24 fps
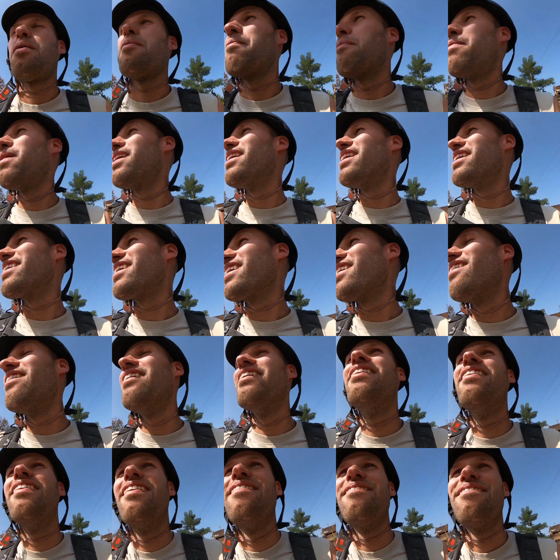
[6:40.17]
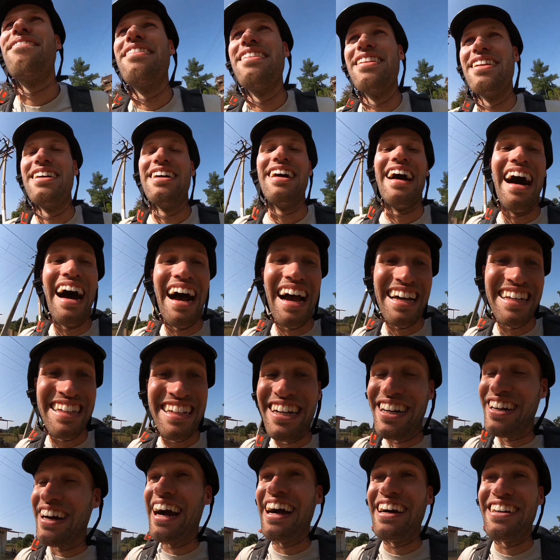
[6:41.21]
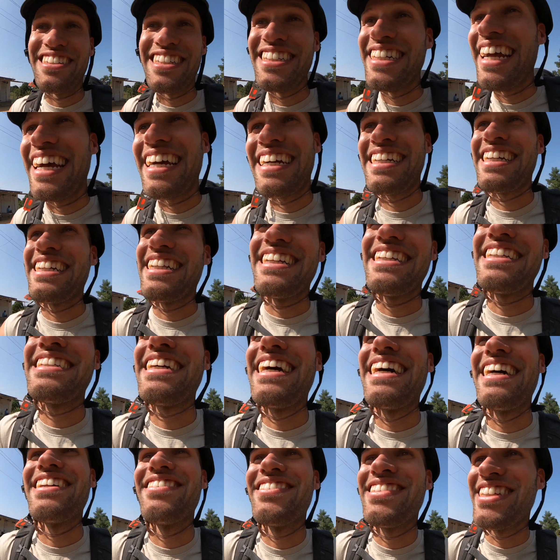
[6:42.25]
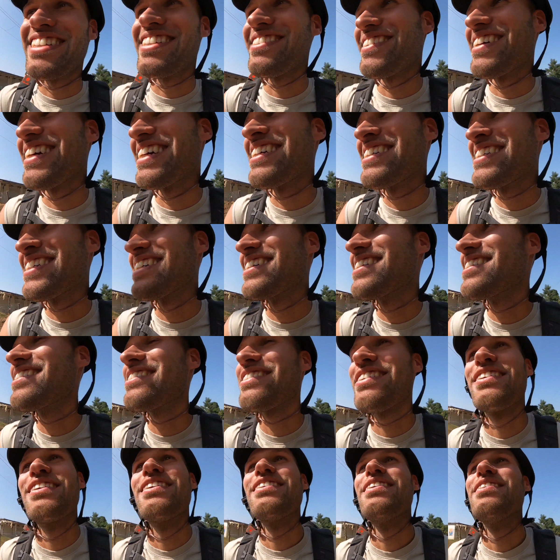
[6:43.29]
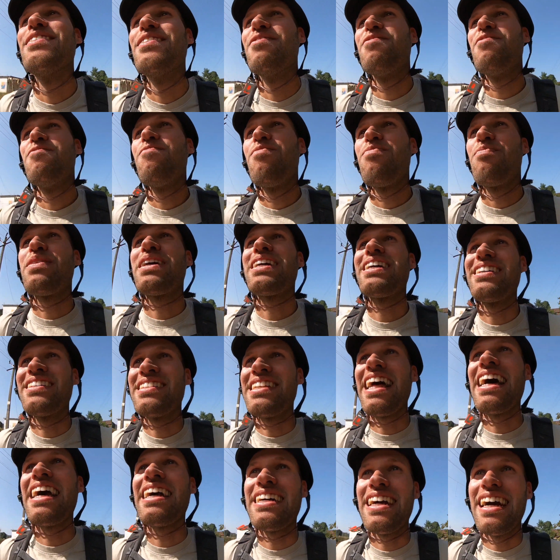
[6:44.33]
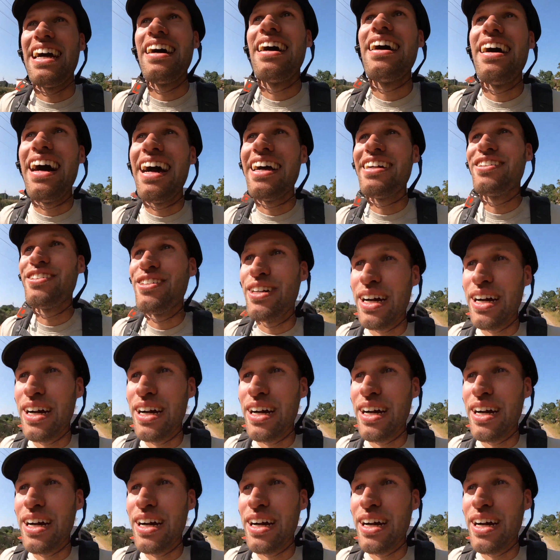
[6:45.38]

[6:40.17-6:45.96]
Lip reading: But I know how to act in this kind of situations, because like I